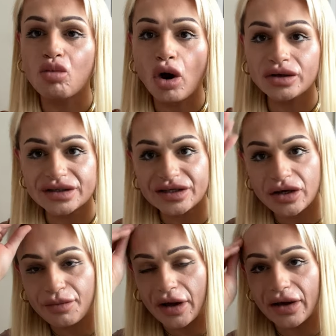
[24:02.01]
want
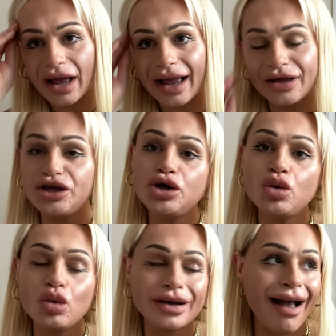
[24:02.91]
to but
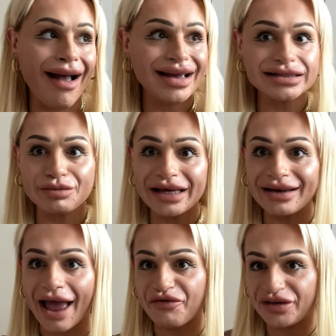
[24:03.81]
you guys
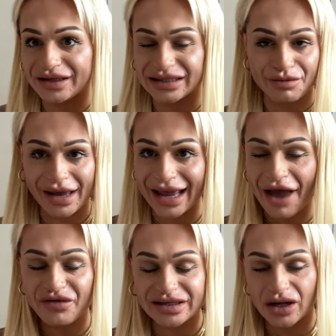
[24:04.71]
mean everything to me,
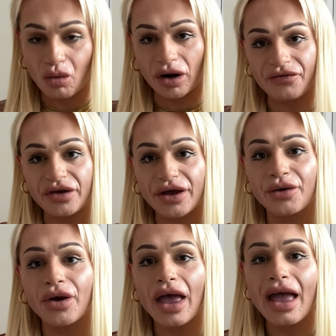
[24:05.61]
every single one of
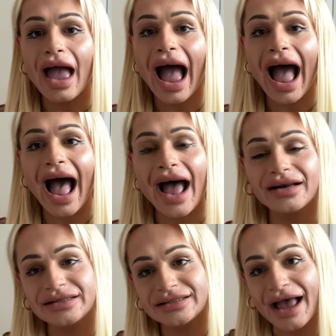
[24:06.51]
you.
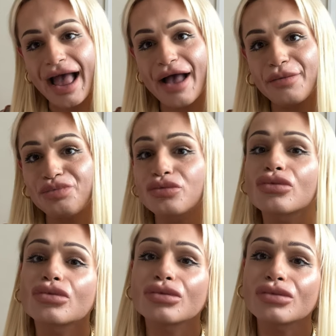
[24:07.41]
And um,
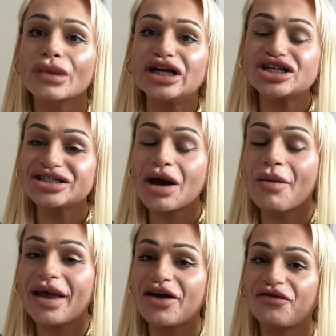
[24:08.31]
just know
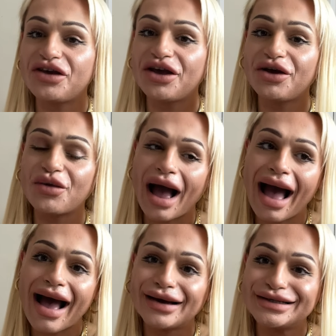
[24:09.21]
I'm here for you.
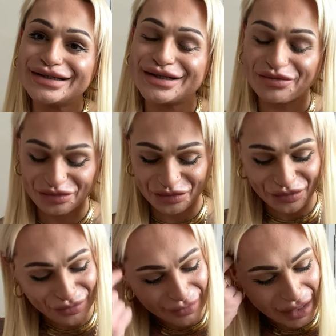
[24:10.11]
And
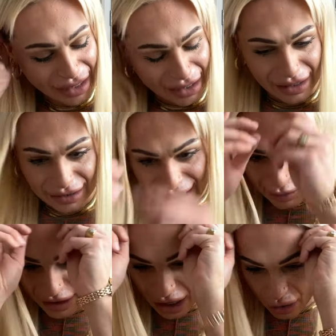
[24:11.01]

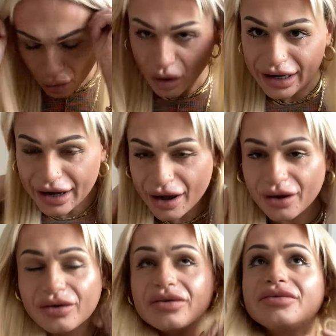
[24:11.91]
let me know, you
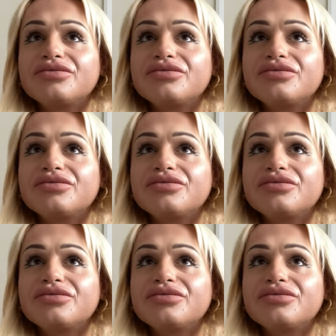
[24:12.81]
know,